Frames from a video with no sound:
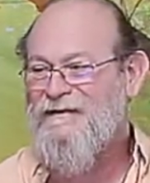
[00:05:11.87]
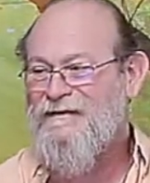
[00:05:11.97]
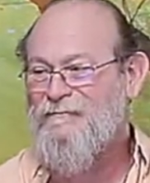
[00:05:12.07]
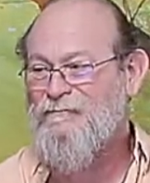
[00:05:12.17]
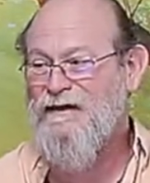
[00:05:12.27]

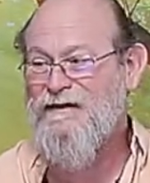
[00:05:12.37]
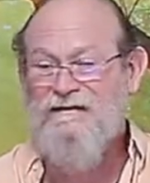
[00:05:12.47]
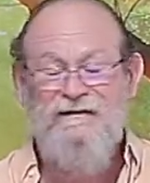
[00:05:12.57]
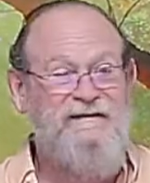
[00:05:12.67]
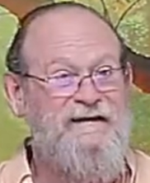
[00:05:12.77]
but
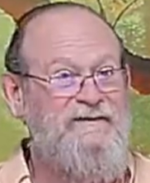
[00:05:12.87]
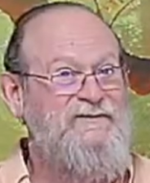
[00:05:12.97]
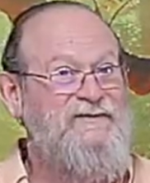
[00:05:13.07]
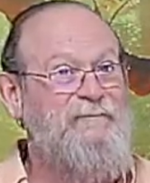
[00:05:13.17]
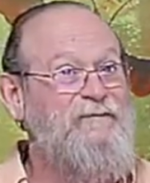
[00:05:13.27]
they're
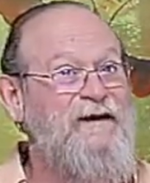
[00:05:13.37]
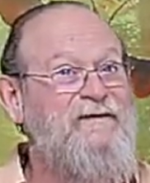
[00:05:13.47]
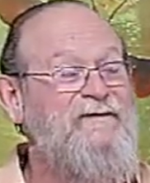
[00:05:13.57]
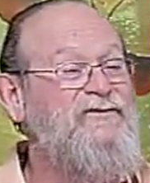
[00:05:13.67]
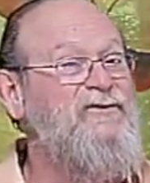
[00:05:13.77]
simply the
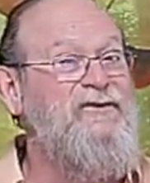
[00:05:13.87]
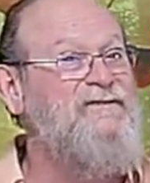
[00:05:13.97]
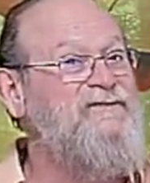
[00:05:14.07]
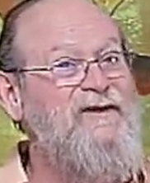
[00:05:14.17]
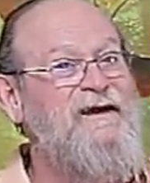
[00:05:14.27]
two
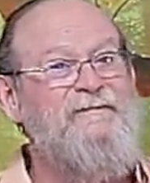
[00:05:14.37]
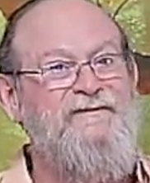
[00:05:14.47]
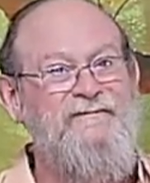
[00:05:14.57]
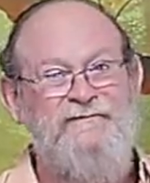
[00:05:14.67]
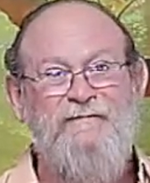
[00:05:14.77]
extremes
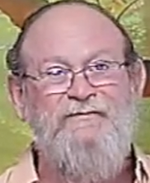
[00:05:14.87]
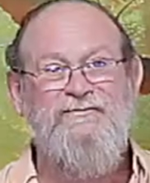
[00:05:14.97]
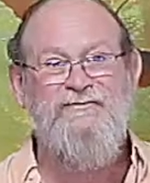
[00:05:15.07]
of temperature.